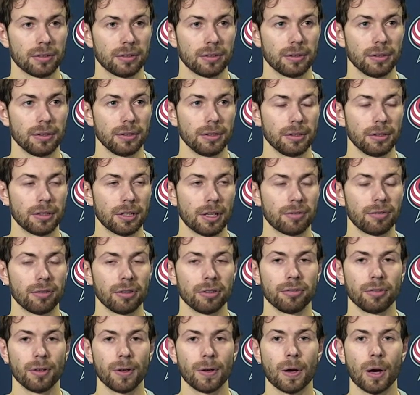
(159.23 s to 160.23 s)
you
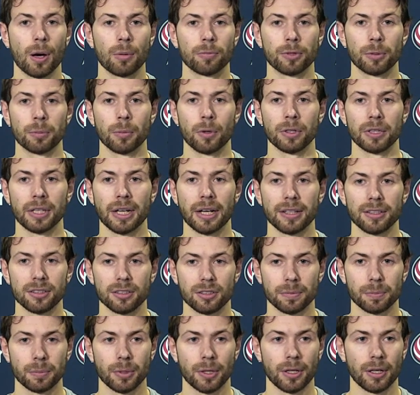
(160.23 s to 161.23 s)
definitely feel comfortable on the
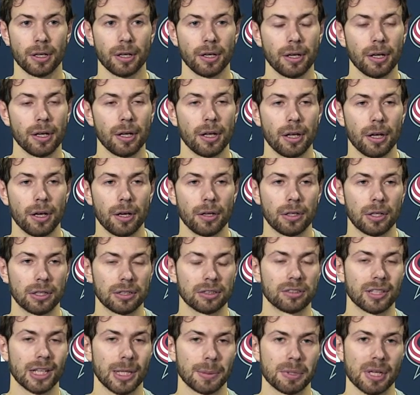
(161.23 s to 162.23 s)
ice, but, you know, at
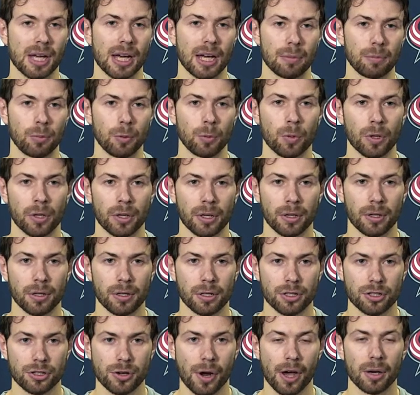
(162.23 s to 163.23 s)
the same time, we want
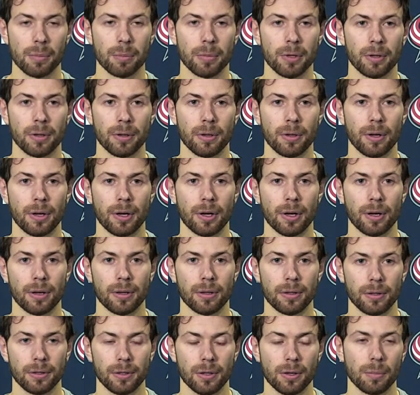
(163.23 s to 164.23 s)
to try to,
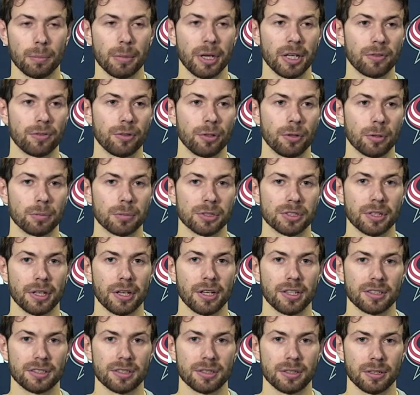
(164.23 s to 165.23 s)
you know, make fewer
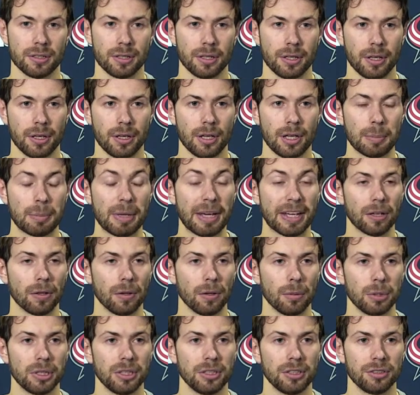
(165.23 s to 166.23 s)
mistakes and make it a
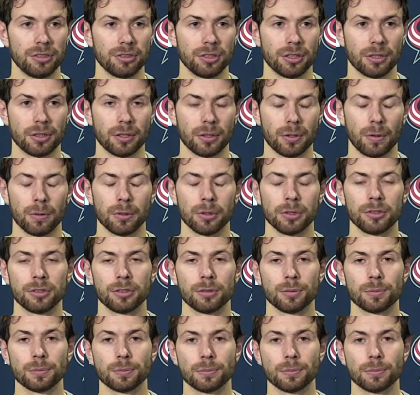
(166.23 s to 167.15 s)
little bit easier on the goalies.